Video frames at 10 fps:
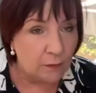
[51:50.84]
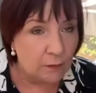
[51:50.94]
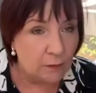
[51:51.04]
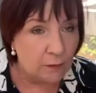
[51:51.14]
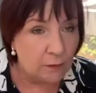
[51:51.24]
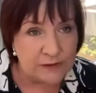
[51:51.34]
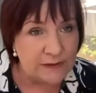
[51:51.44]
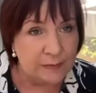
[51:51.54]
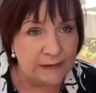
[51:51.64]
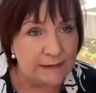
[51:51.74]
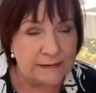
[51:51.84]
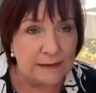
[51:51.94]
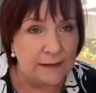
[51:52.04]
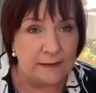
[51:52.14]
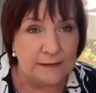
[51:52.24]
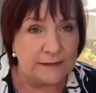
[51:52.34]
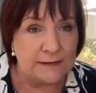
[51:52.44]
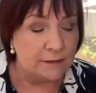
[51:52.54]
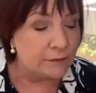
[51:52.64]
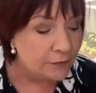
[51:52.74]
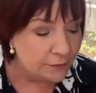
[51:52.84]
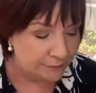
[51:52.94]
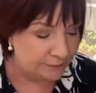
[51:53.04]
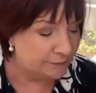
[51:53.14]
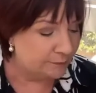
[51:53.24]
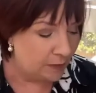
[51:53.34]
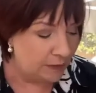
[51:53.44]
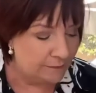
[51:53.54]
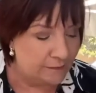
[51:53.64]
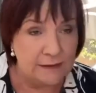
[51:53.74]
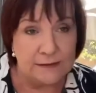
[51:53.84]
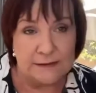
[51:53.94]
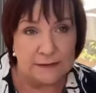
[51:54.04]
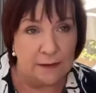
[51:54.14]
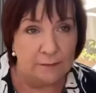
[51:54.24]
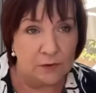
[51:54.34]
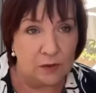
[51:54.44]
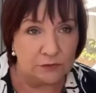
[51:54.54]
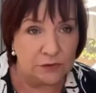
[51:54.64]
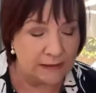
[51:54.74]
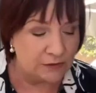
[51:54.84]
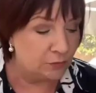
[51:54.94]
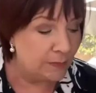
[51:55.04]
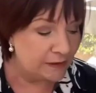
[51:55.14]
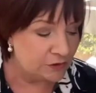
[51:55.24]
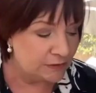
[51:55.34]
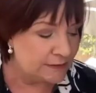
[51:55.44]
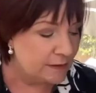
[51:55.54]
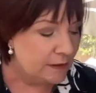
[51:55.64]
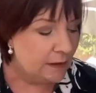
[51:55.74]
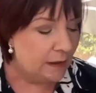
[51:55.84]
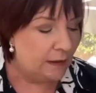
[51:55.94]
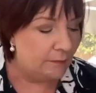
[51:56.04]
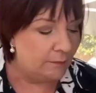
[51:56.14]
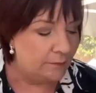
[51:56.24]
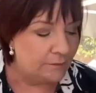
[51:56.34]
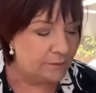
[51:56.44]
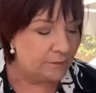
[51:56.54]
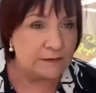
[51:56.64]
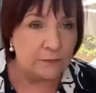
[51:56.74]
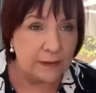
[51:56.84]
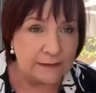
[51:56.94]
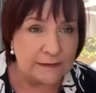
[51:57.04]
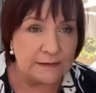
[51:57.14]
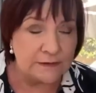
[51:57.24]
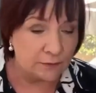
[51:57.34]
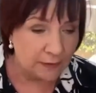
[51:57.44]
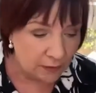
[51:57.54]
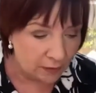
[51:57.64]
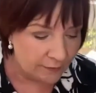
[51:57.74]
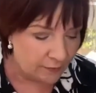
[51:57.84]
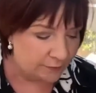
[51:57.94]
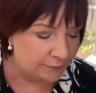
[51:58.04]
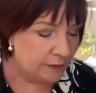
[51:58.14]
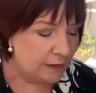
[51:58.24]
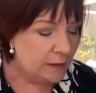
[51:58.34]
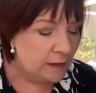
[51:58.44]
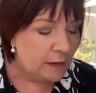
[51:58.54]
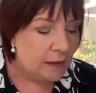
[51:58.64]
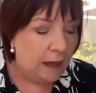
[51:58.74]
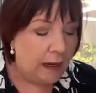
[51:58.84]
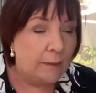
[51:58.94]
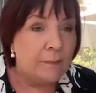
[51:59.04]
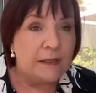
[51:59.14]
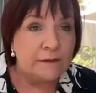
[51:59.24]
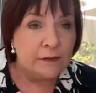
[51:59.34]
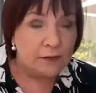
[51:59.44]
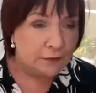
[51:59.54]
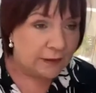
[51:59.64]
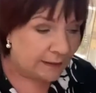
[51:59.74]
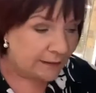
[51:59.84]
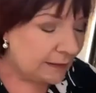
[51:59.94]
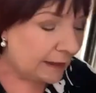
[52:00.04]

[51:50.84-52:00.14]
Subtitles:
that possibility is ruined by these contractual measures that creditors rely on. In the UK,